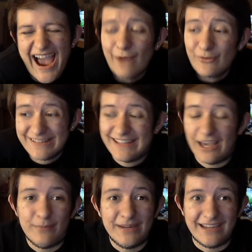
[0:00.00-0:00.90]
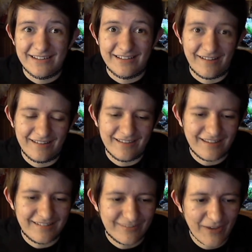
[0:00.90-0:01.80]
I want to see how many endings I can
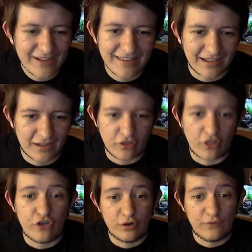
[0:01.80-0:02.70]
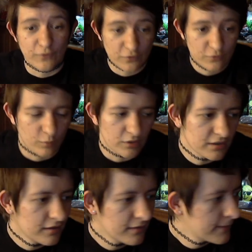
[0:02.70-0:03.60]
get. The fact that I got the 31st one.